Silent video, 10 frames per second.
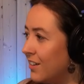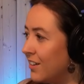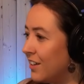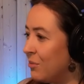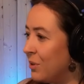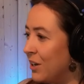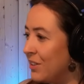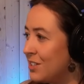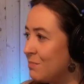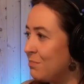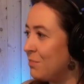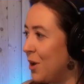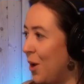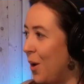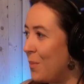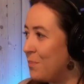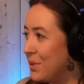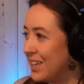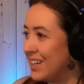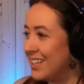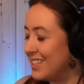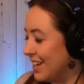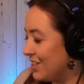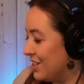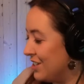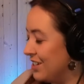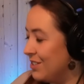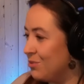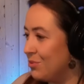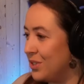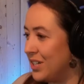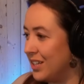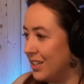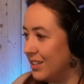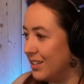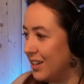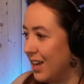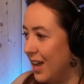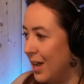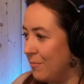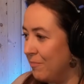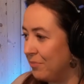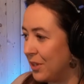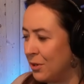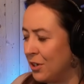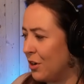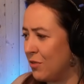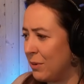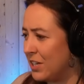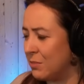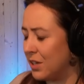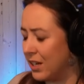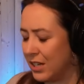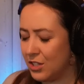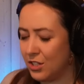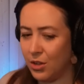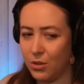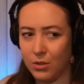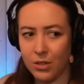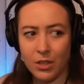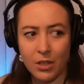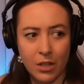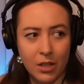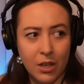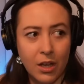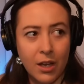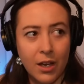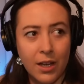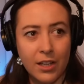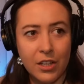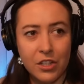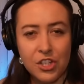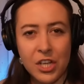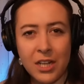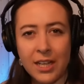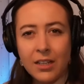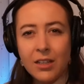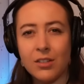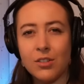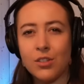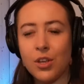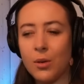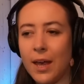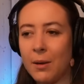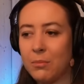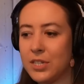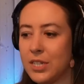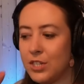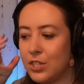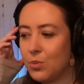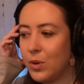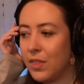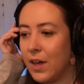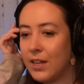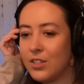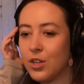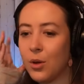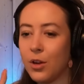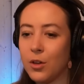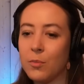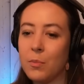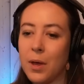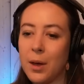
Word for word: Okay, wow, this beginning section is really, I'm going to go right back to the beginning. It's so chilling, so empty, just with that solo